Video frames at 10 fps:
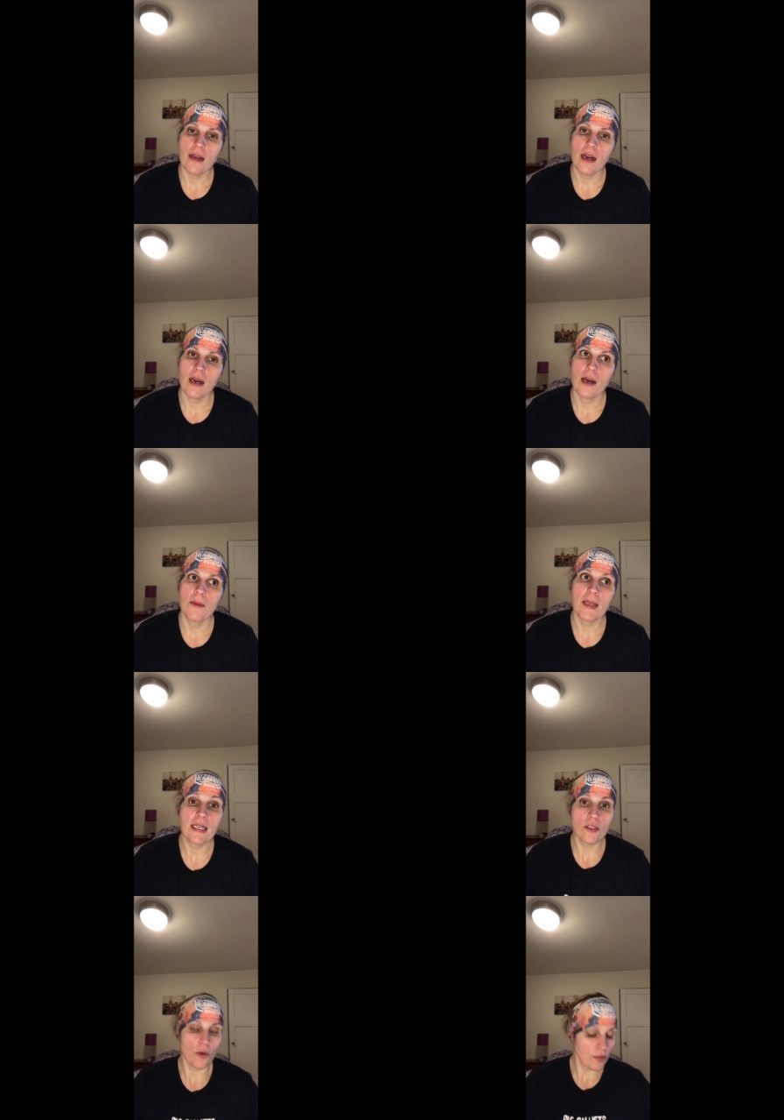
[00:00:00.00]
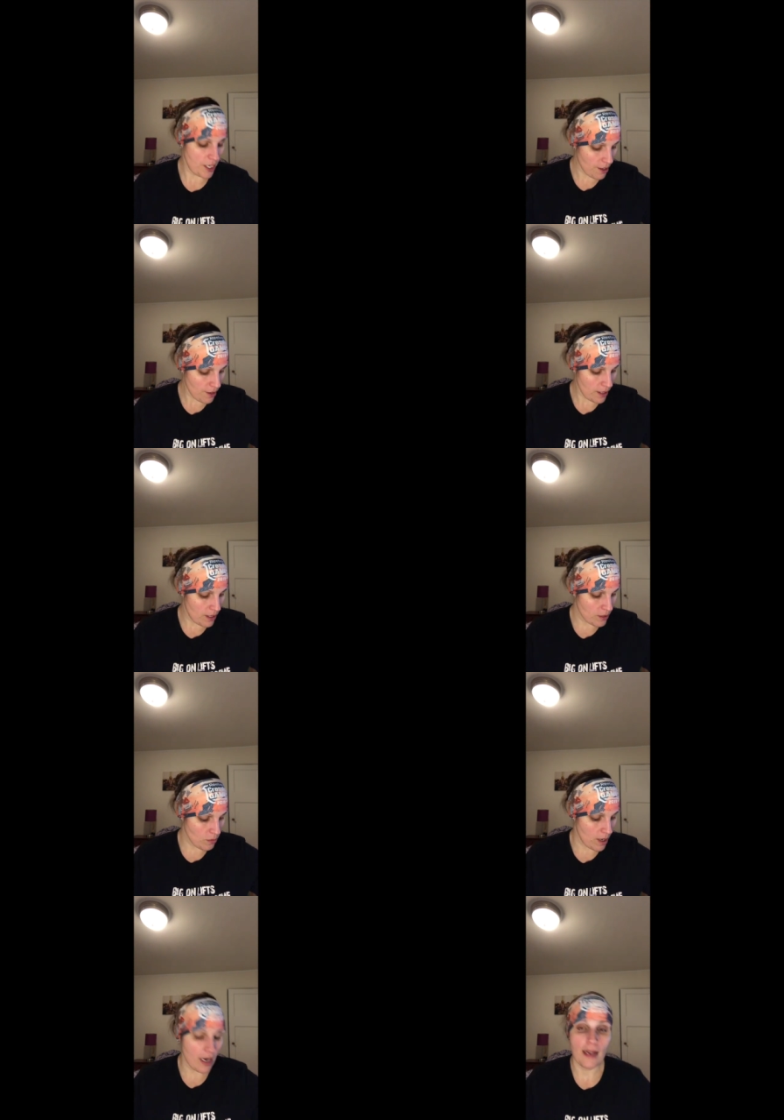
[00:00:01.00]
Um, it is cold here. It is
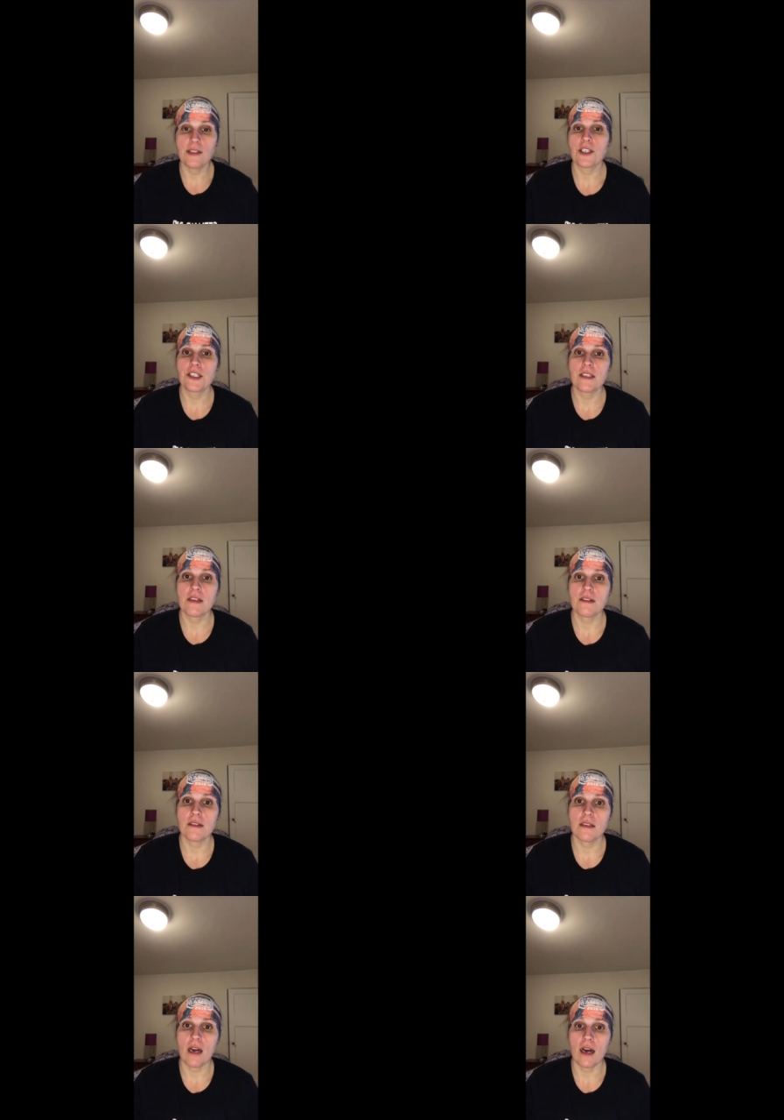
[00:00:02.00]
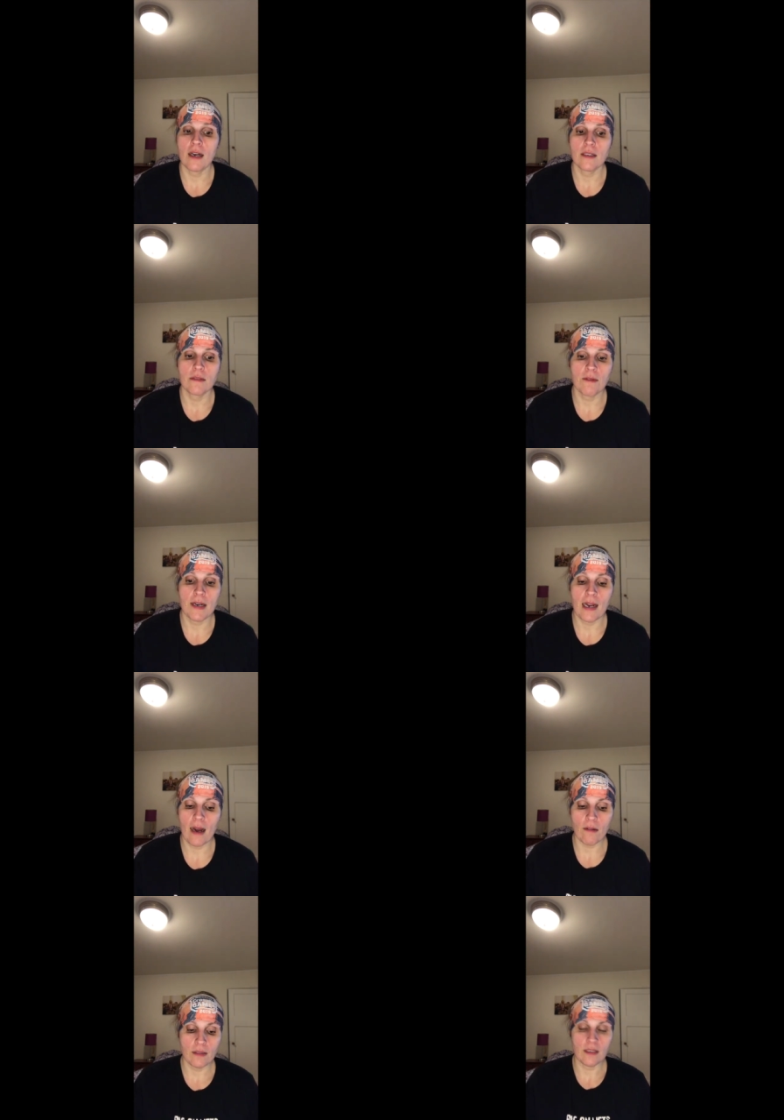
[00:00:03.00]
what nine degrees here uh, right
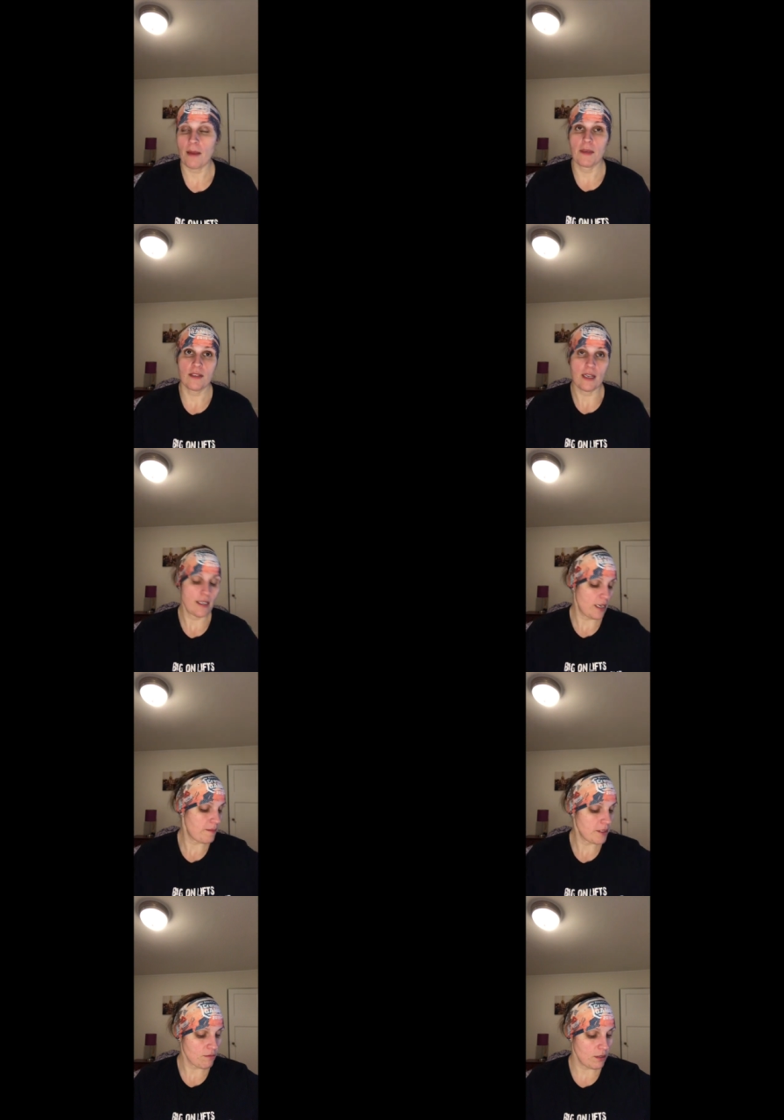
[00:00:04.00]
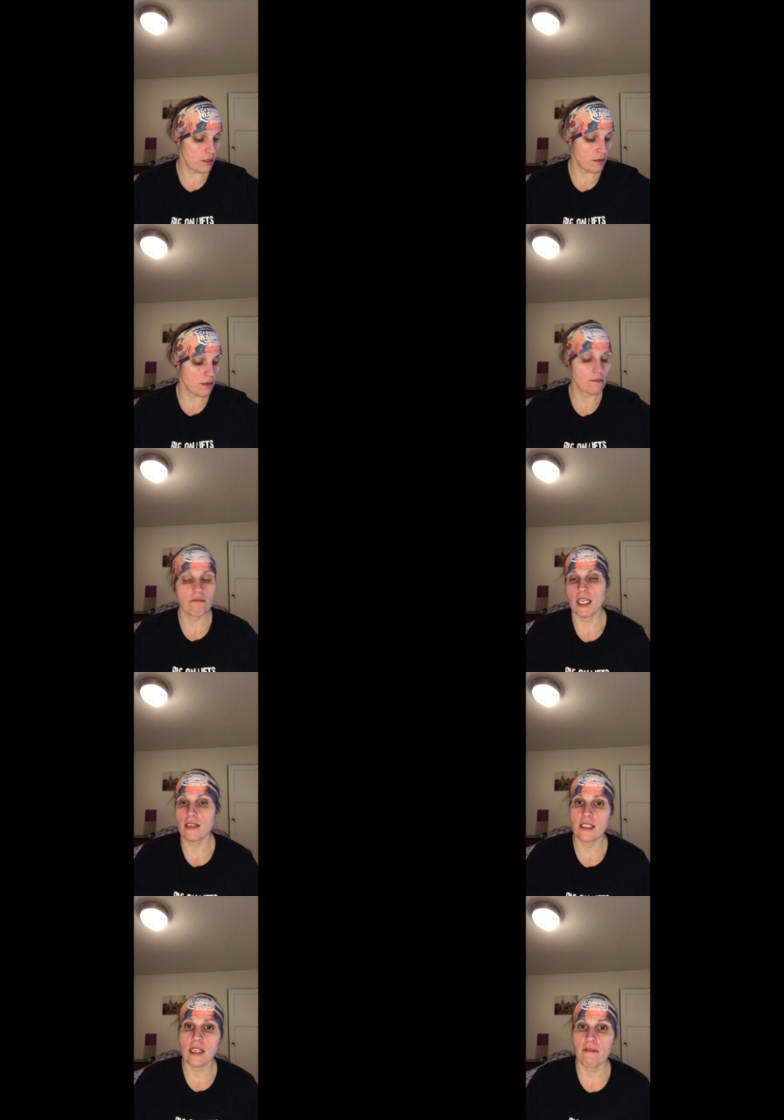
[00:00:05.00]
now. It's I mean it's nighttime. It's what is it 10
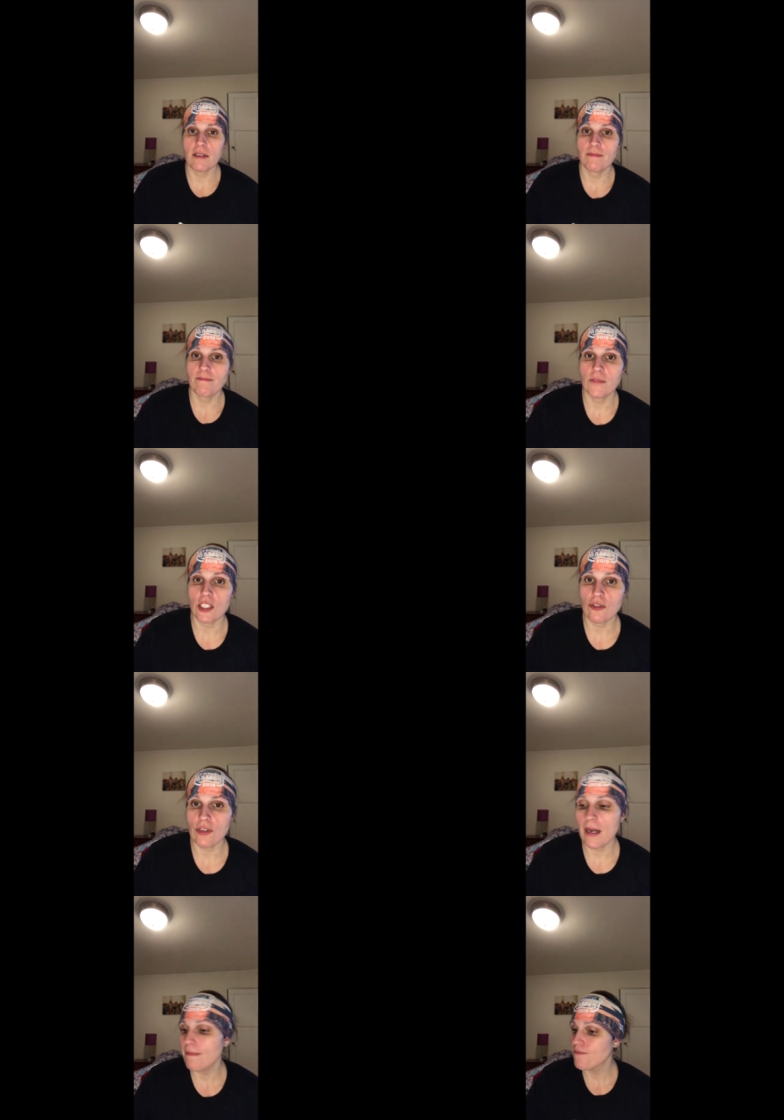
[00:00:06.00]
to 7 Central Time.